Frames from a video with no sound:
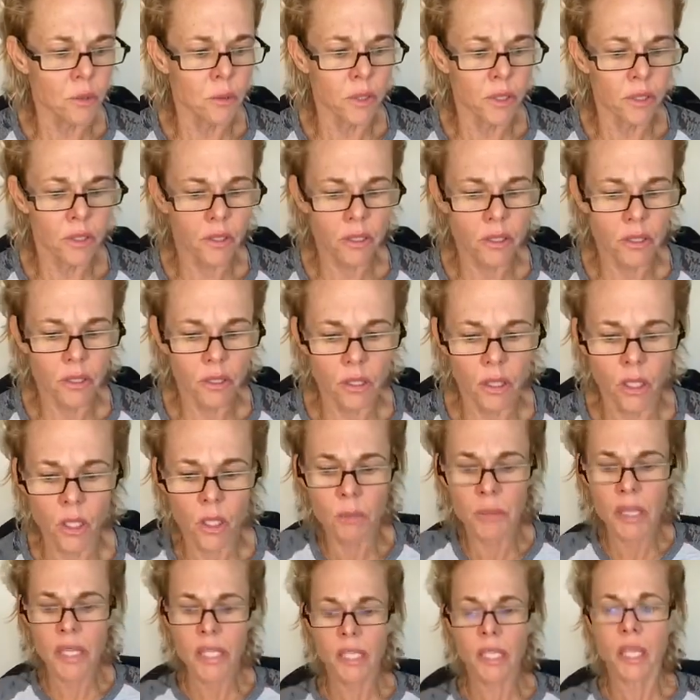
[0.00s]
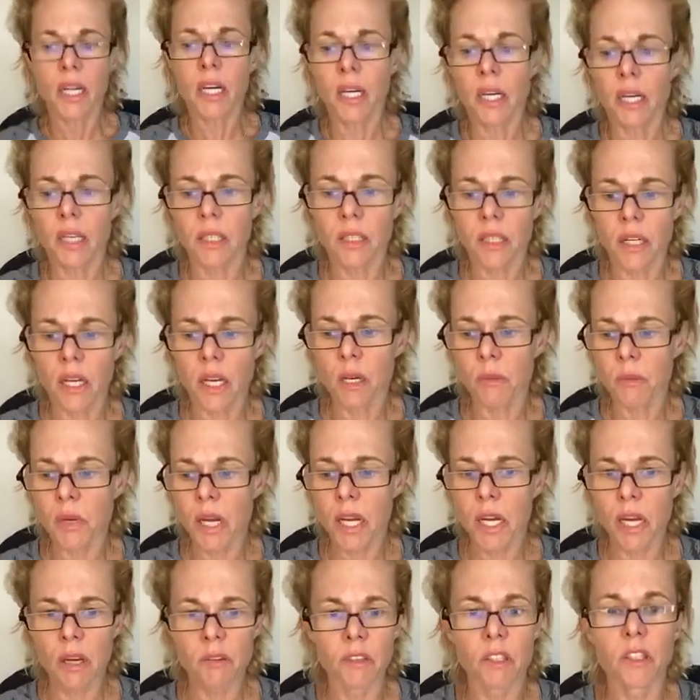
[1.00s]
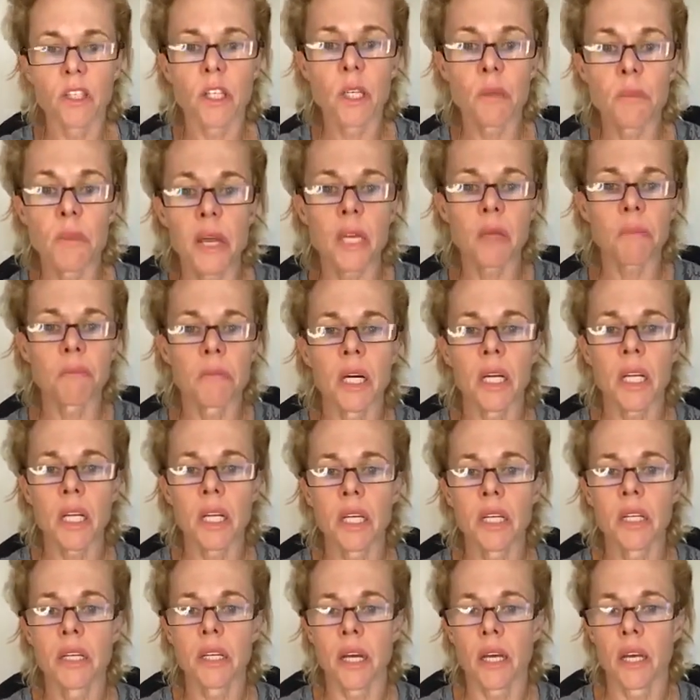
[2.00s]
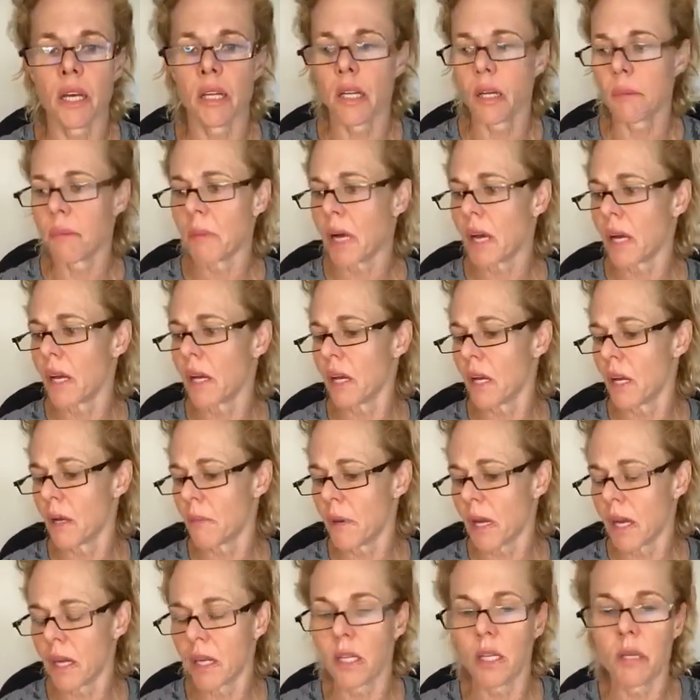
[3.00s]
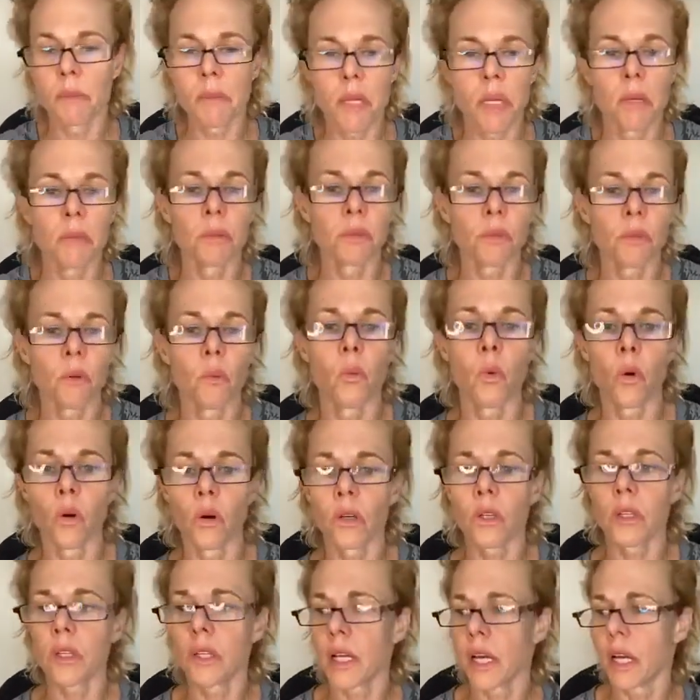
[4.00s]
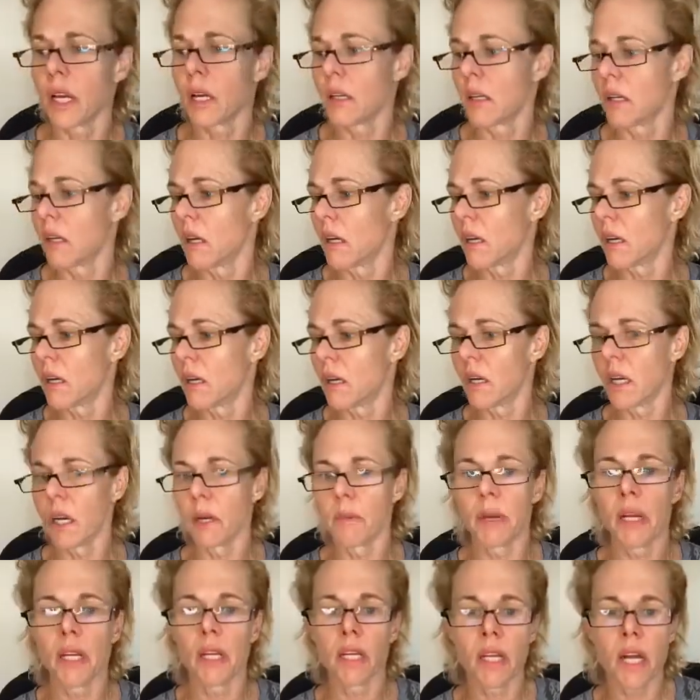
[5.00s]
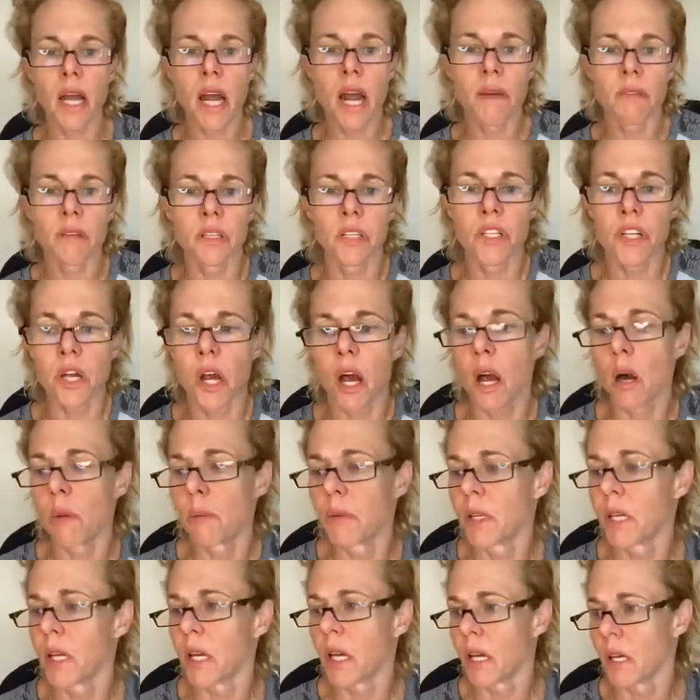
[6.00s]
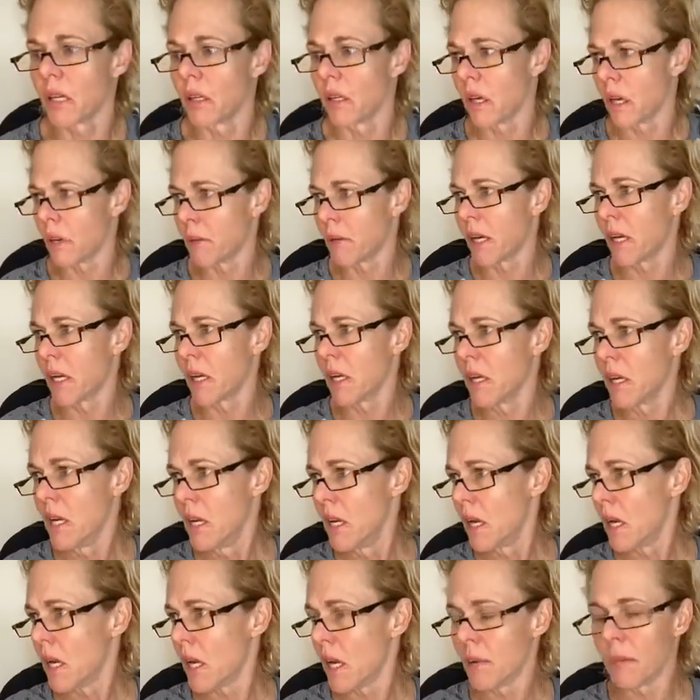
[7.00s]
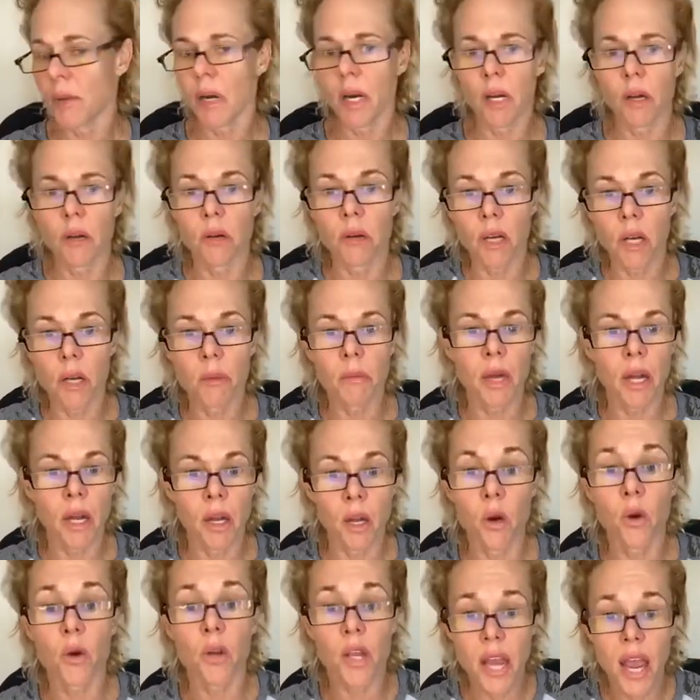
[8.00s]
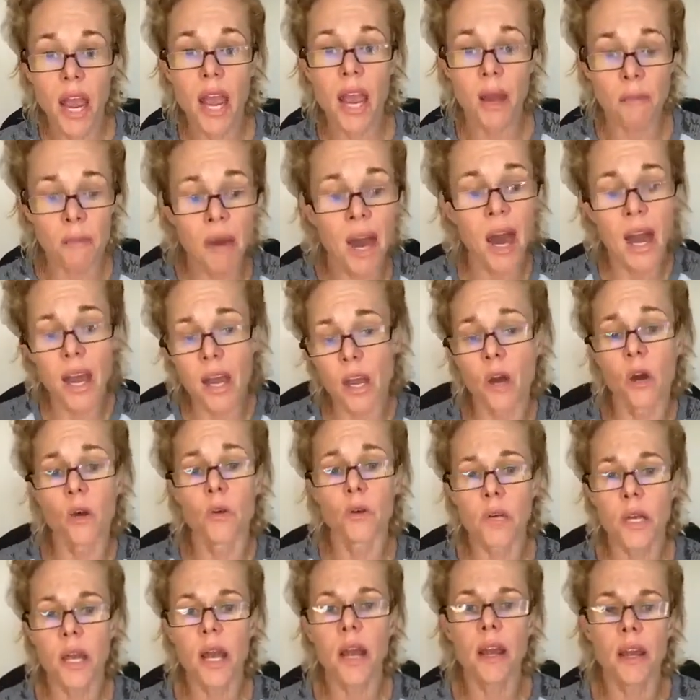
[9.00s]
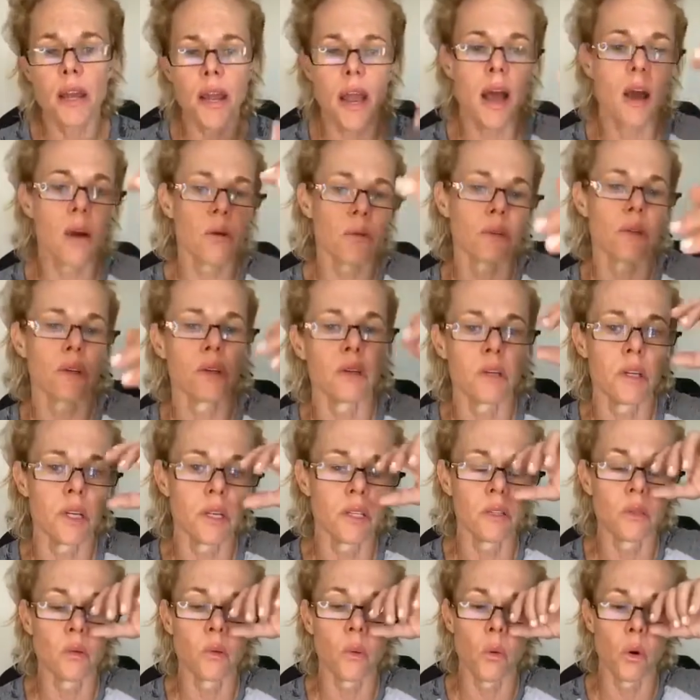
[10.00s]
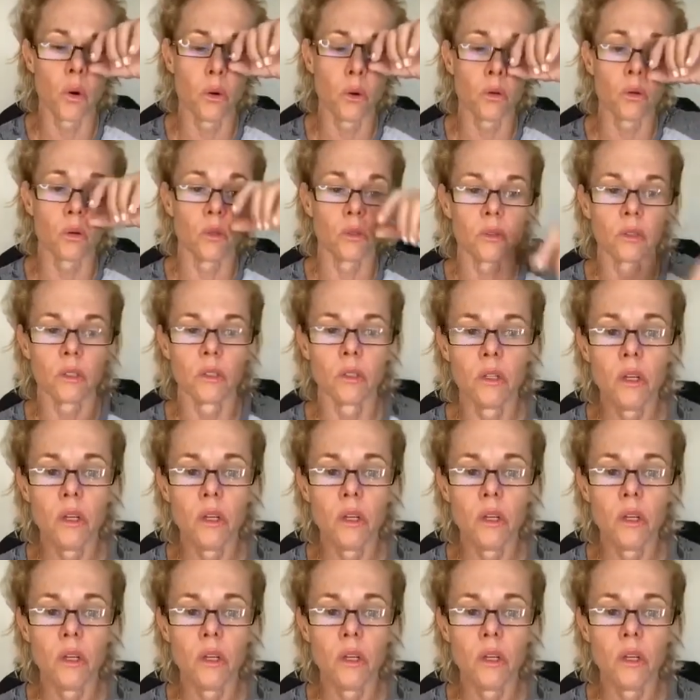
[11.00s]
with, oh my God, am I ever going to make money again? Am I going to be able to work again? Am I going to have a job again? Am I okay? Am I okay out there in the world?